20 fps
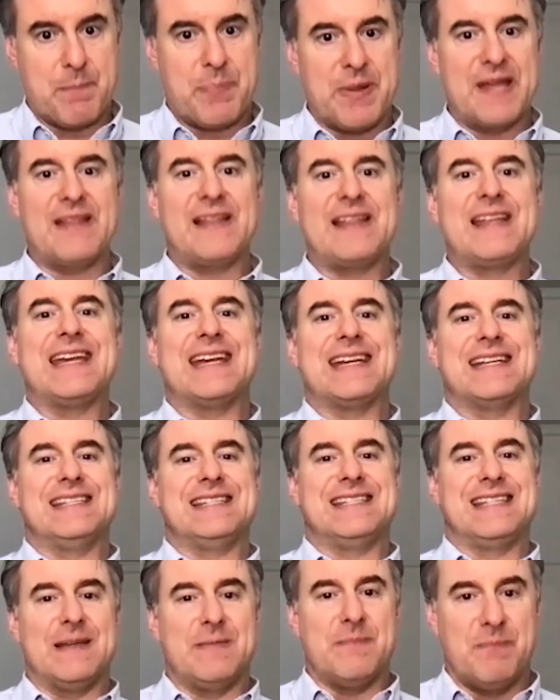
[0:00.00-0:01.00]

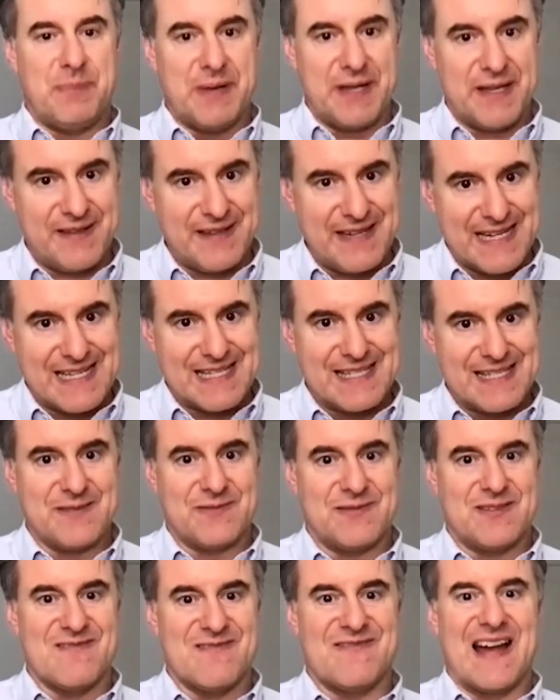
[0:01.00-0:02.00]
Billions and billions of
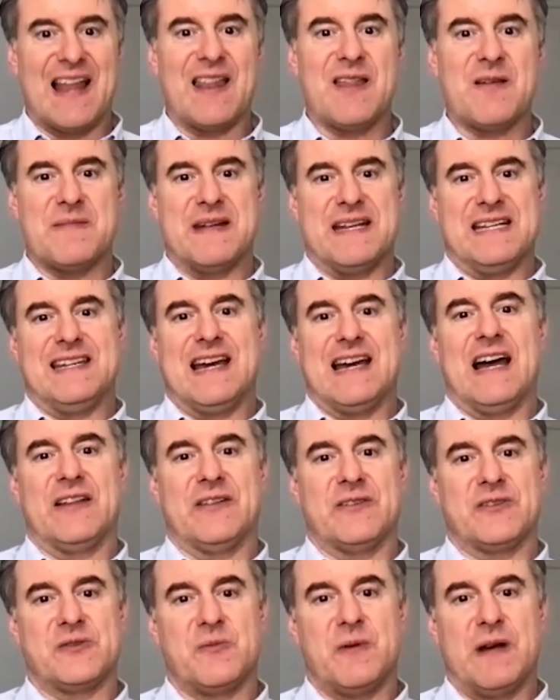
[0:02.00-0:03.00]
development
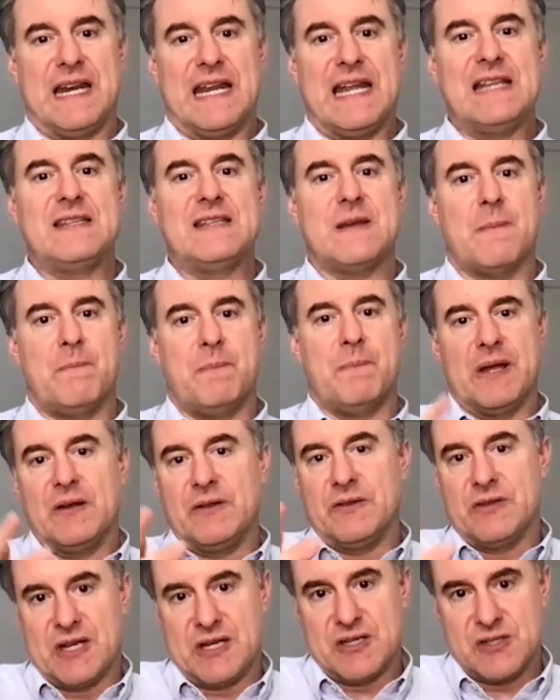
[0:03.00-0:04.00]
dollars went into
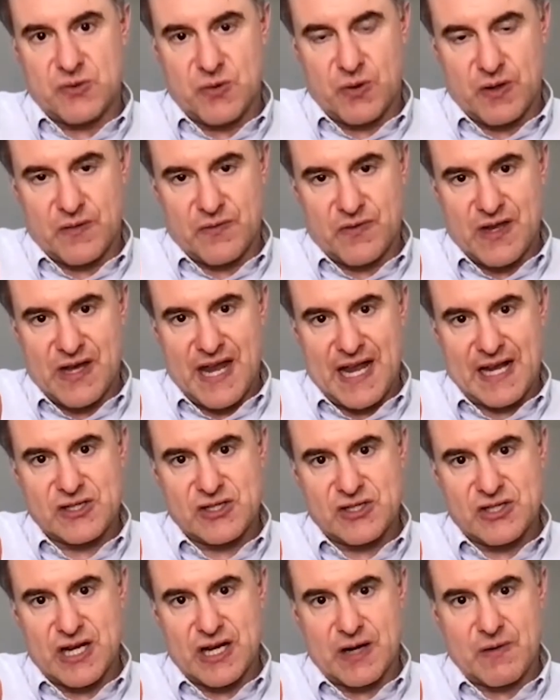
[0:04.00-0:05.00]
building sort of the next
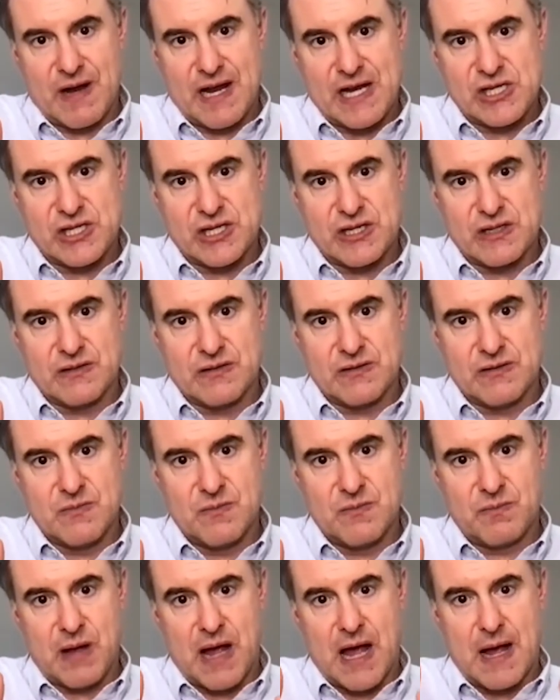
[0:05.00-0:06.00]
generation
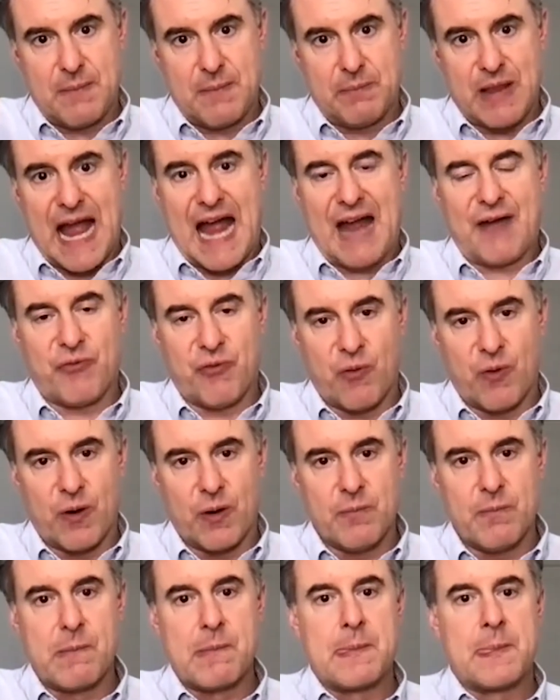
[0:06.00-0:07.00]

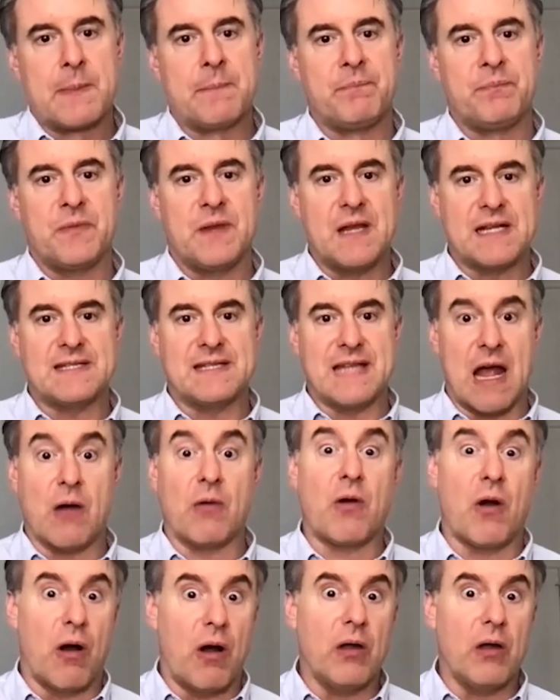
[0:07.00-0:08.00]
platform. It's
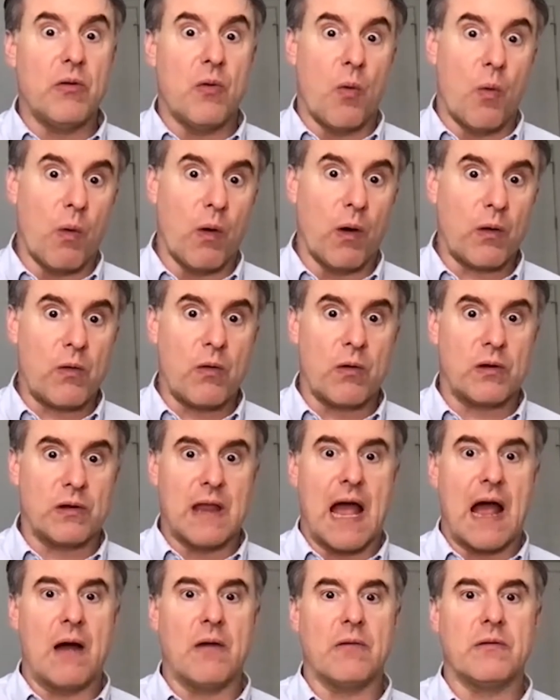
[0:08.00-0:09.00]
now called Oracle
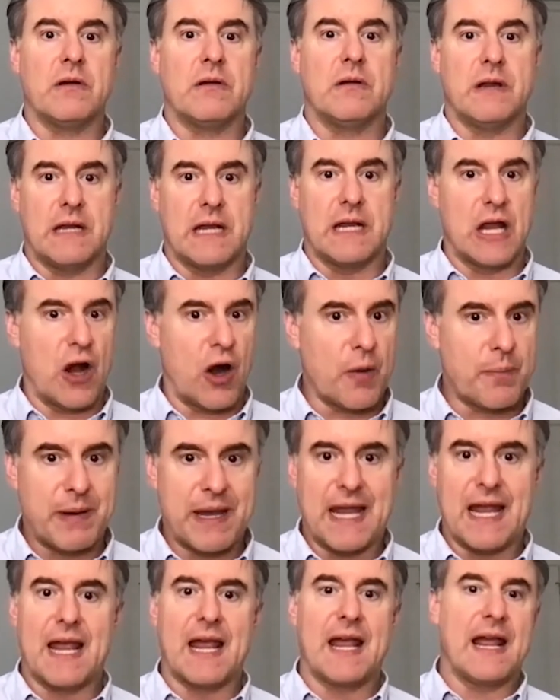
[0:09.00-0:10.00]
Cloud, ERP,
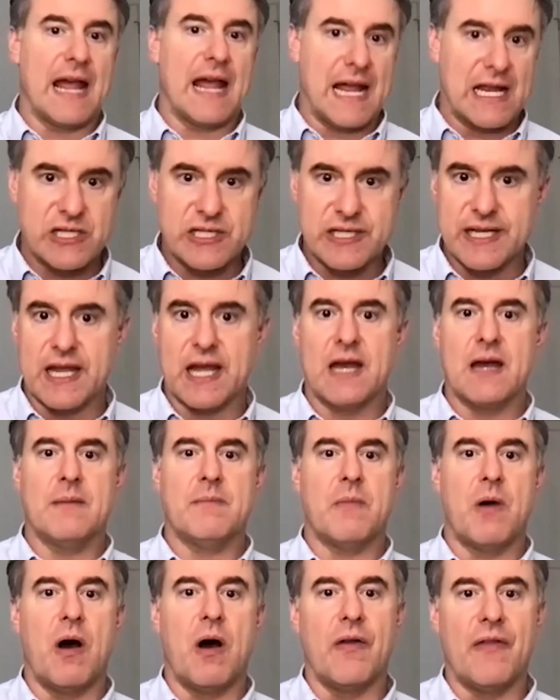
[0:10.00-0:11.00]

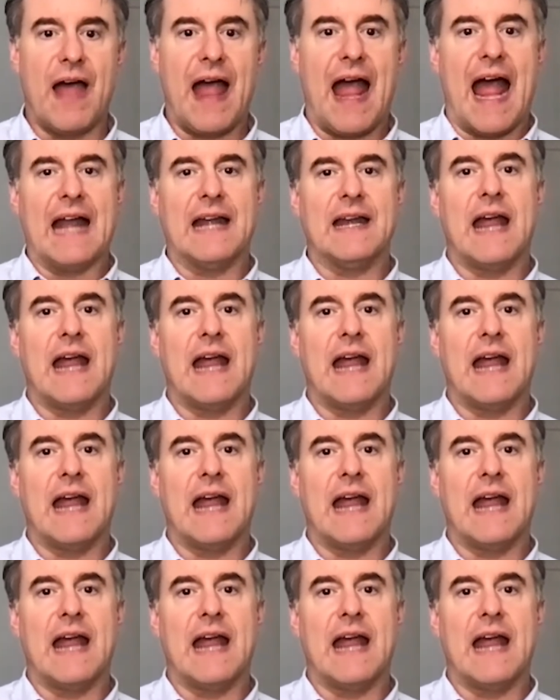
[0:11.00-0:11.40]
HCM, all that.